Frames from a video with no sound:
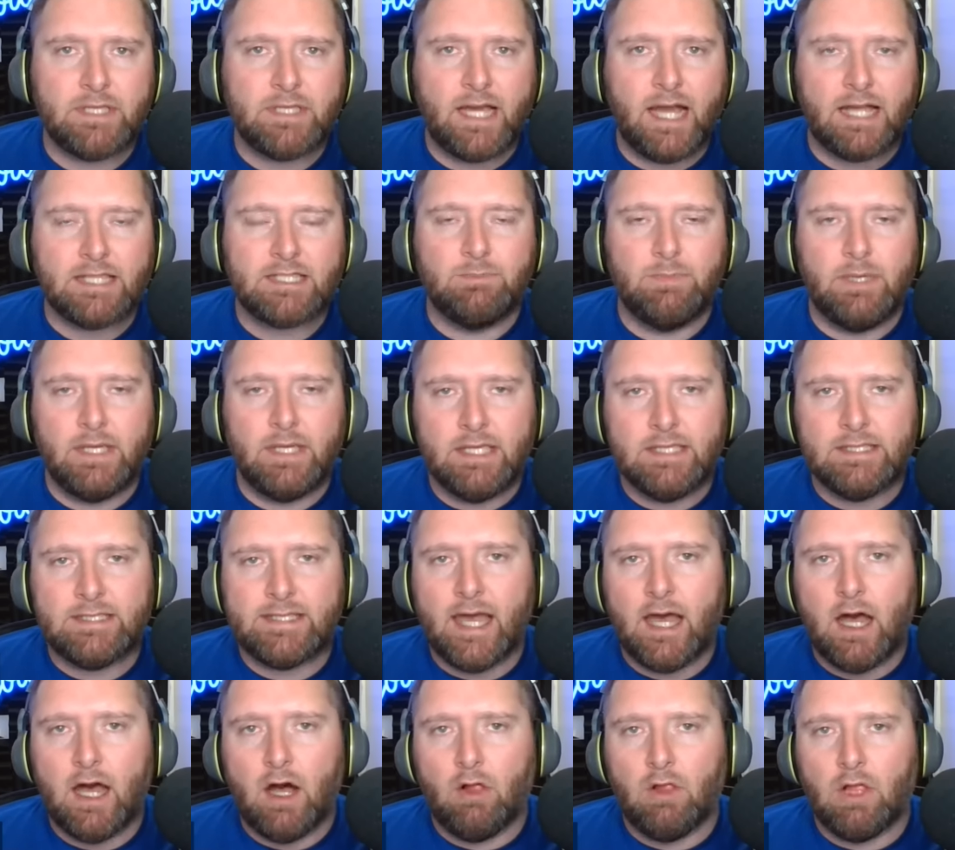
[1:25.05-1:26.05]
I got some
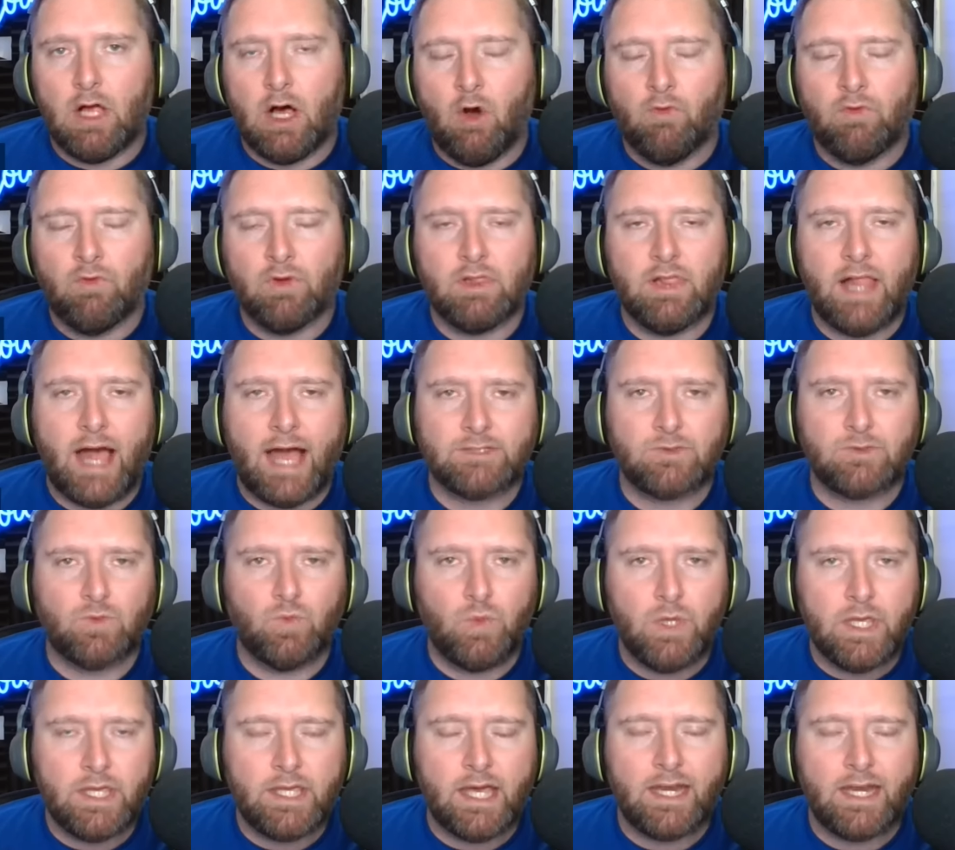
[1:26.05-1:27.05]
intel over last
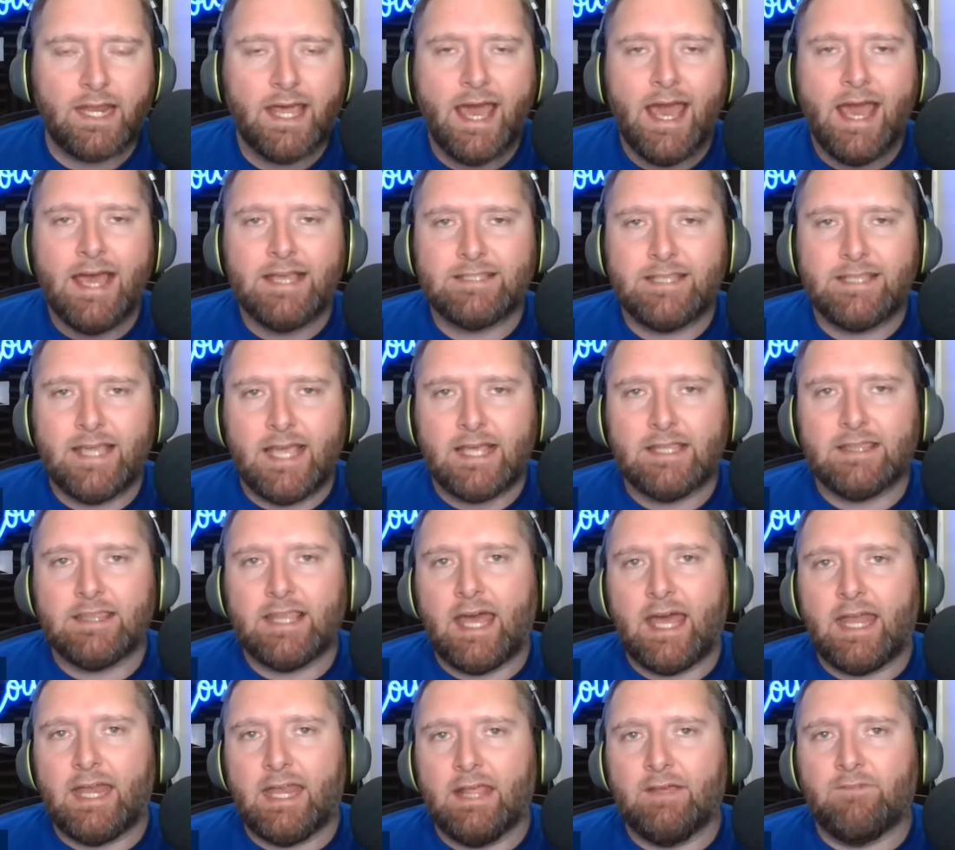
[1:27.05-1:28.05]
weekend saying
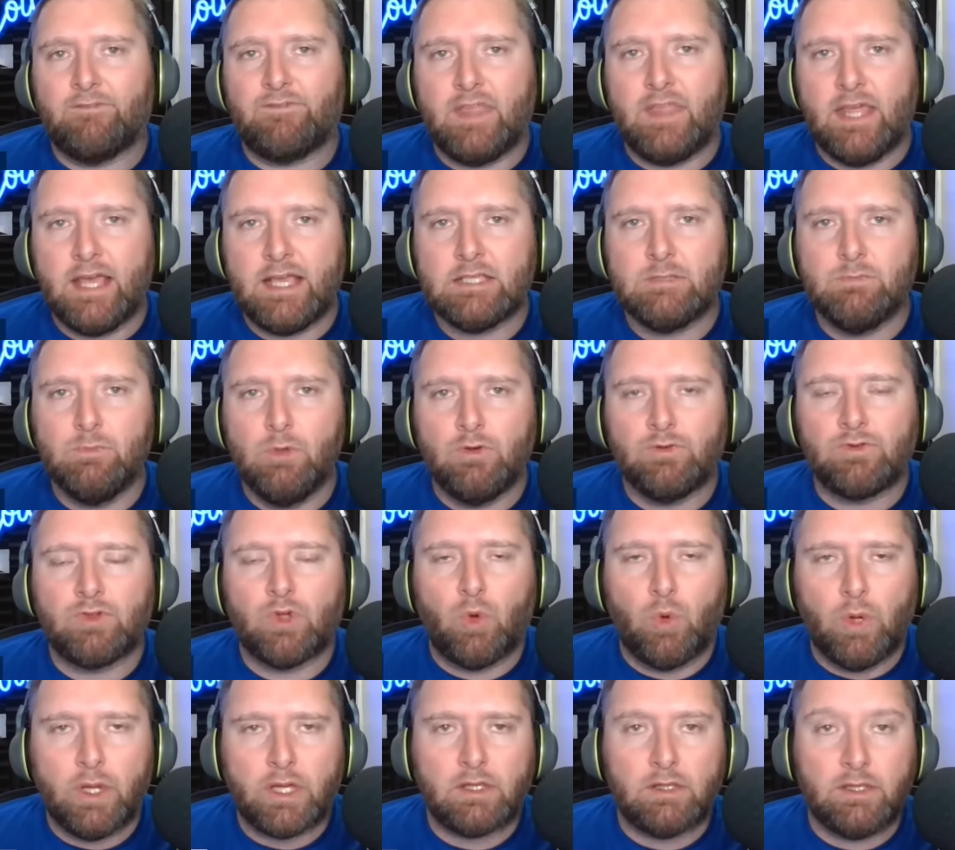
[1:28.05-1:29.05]
that if things moved
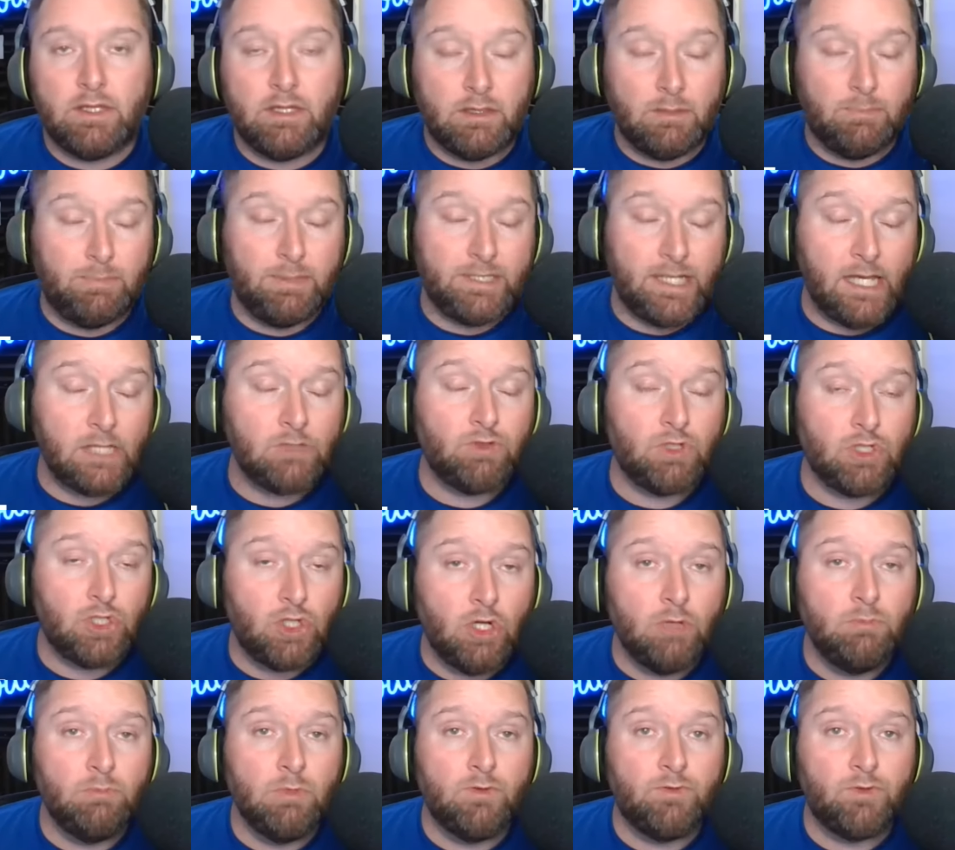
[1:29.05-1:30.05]
quickly and potentially
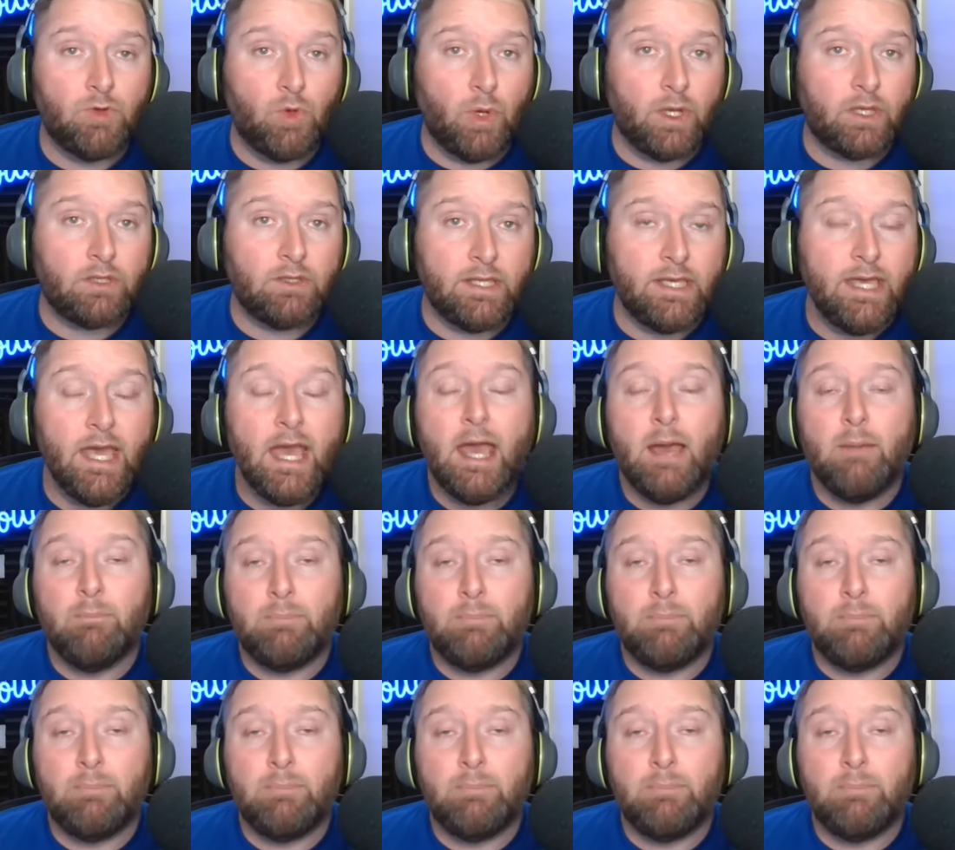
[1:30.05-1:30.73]
could move quickly,